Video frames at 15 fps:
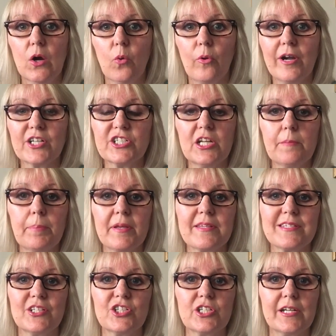we're actually
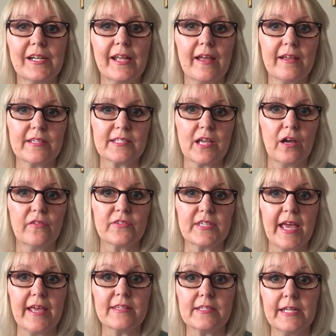positioning ourselves
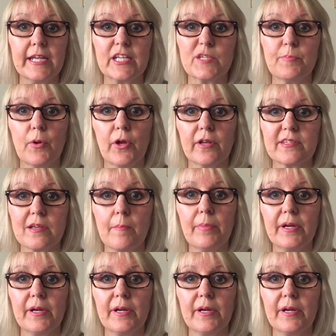as an expert,